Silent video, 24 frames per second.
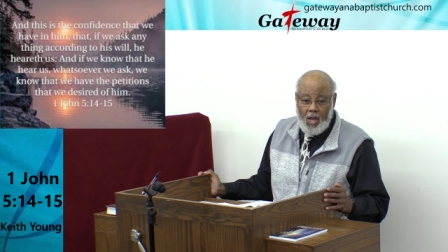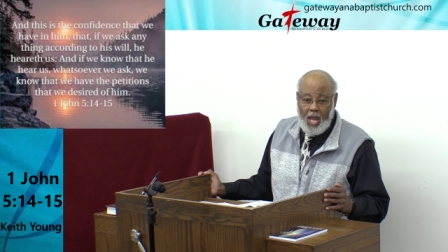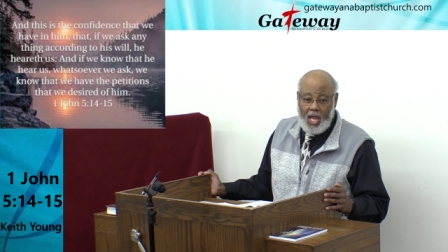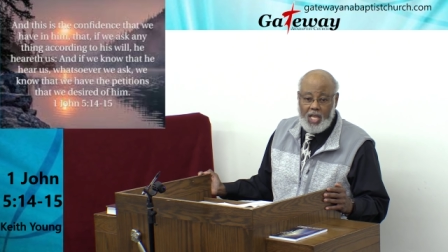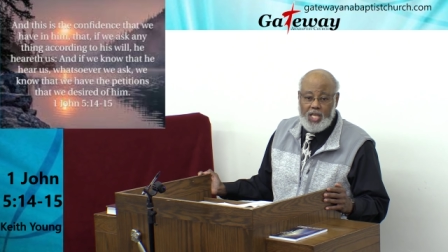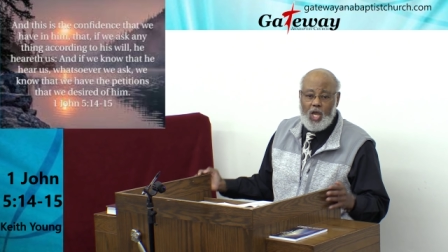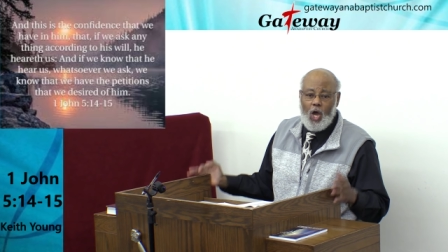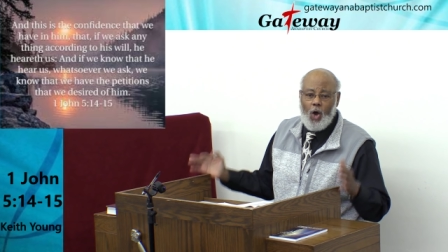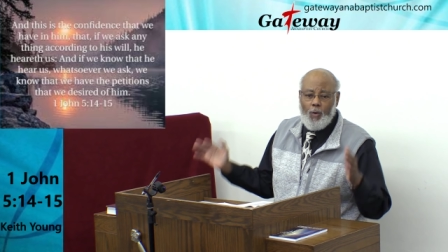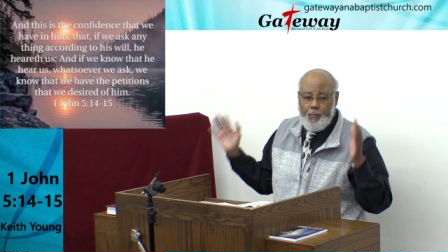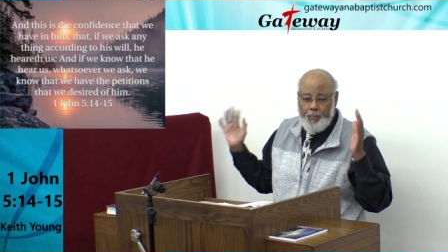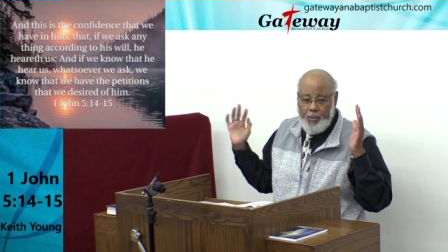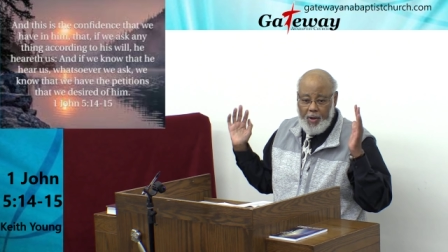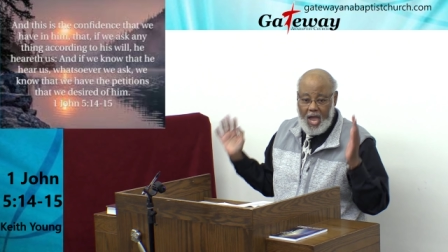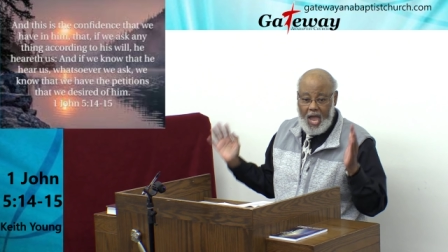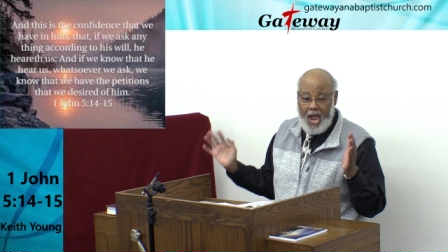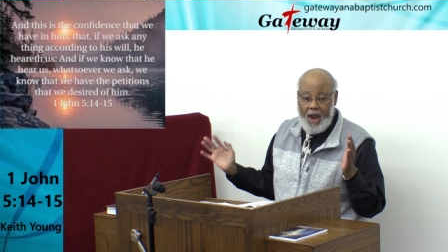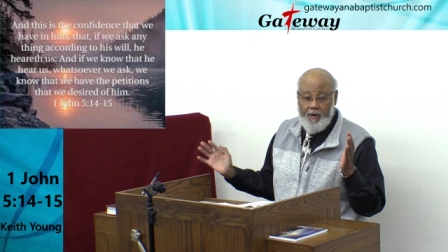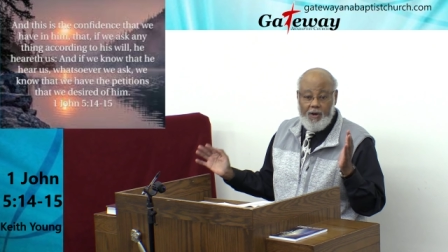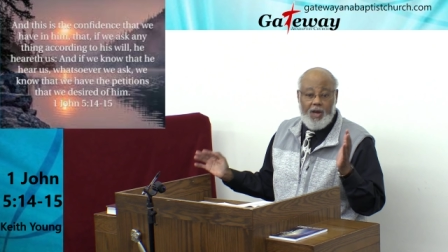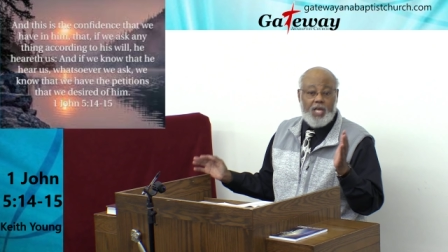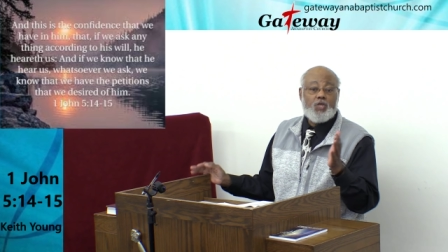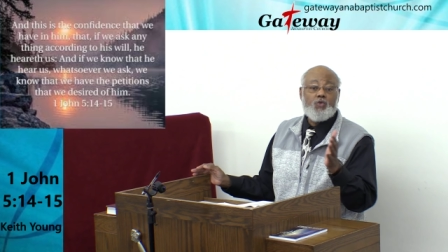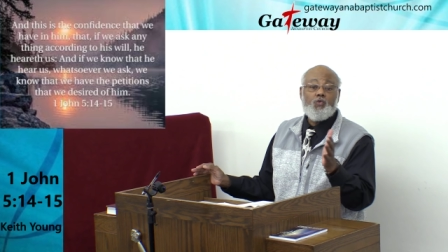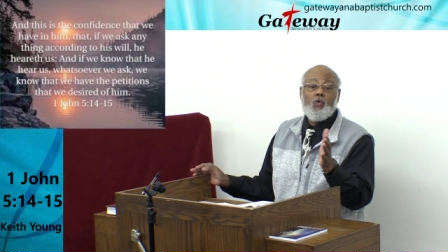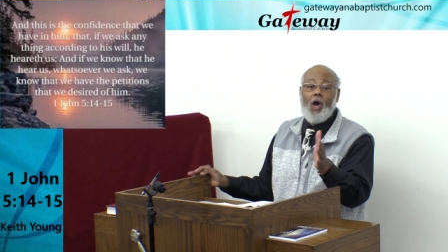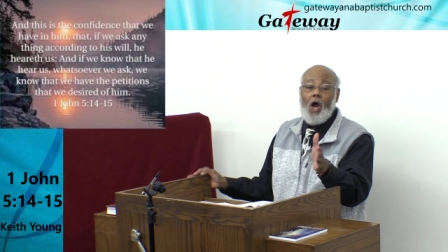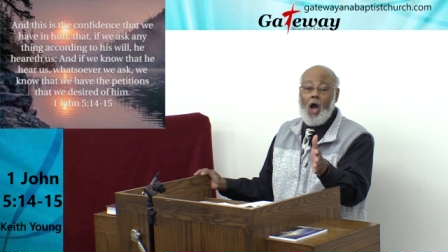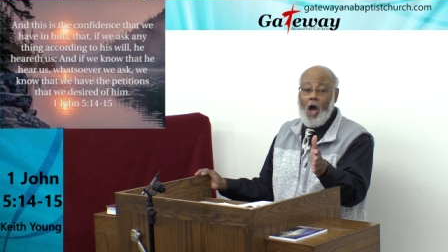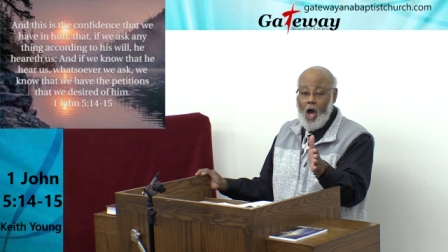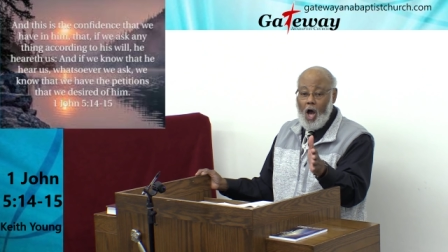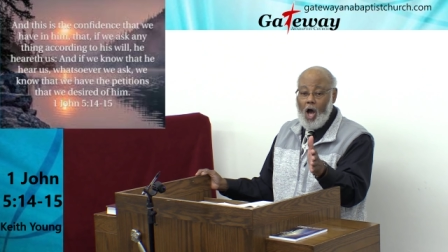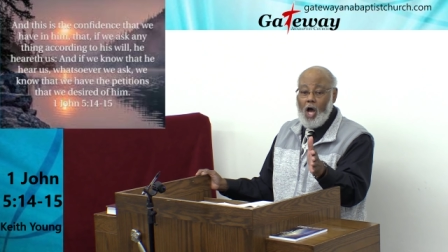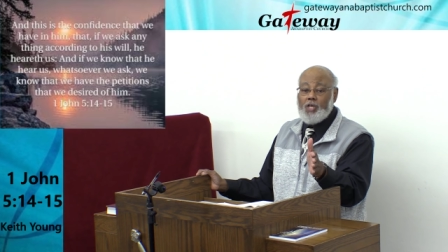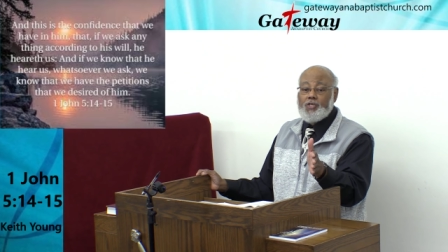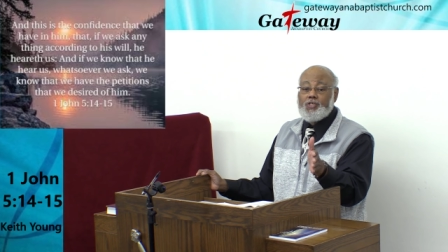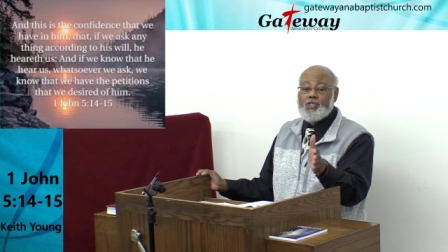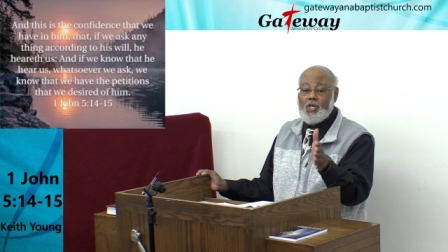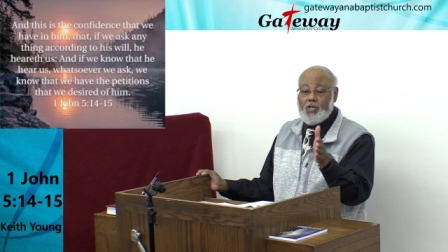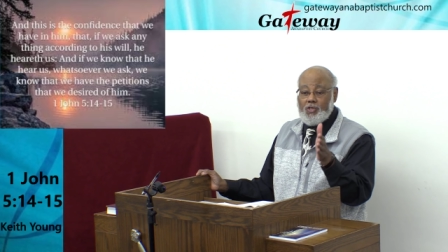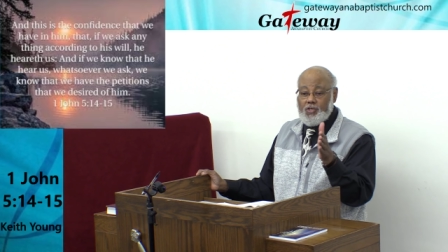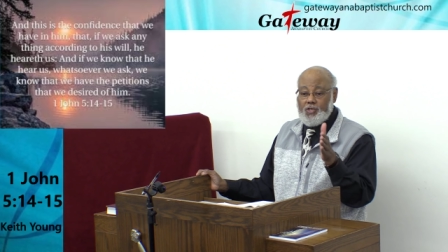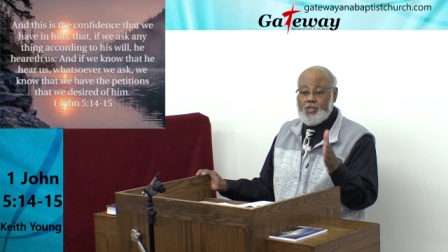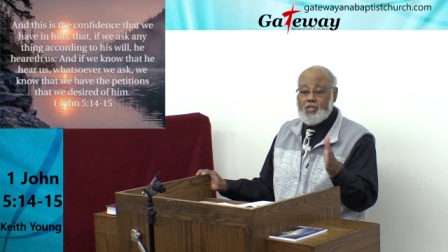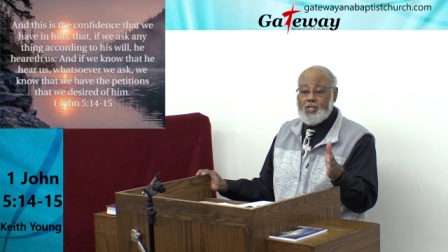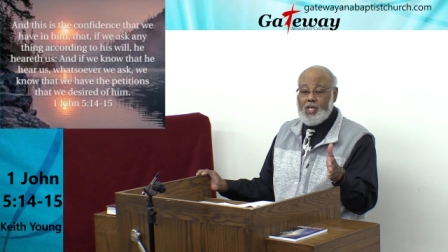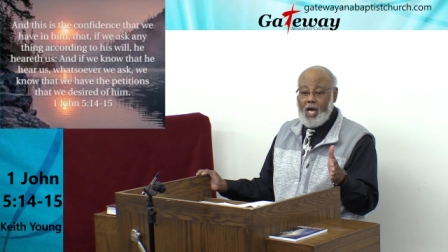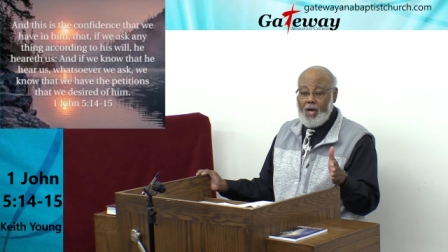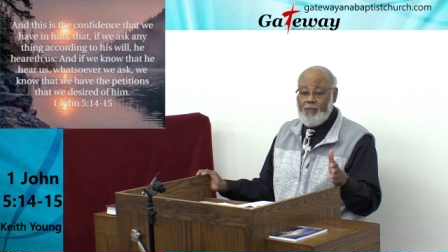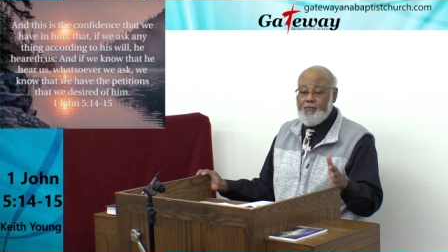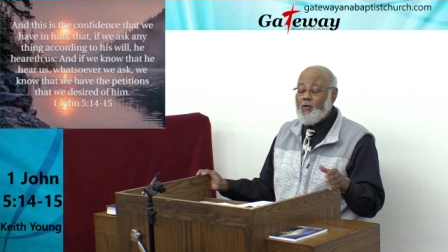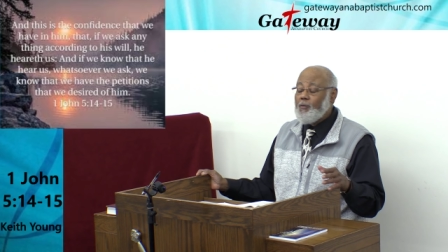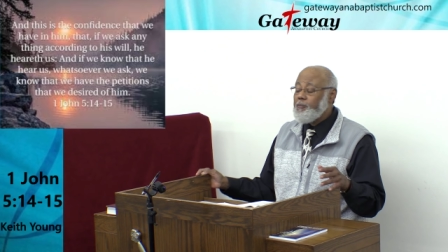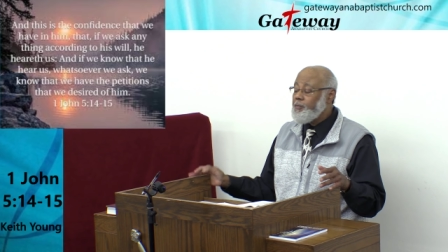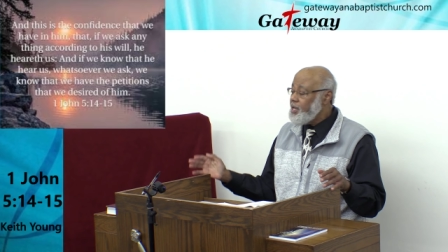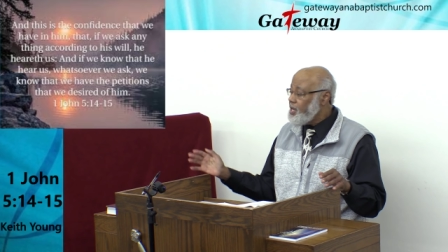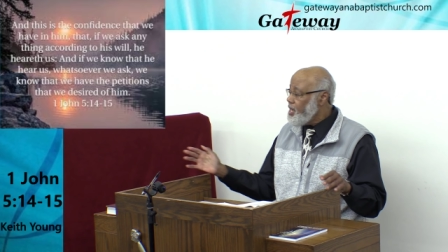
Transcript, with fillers: And your parents will also suffer yeah.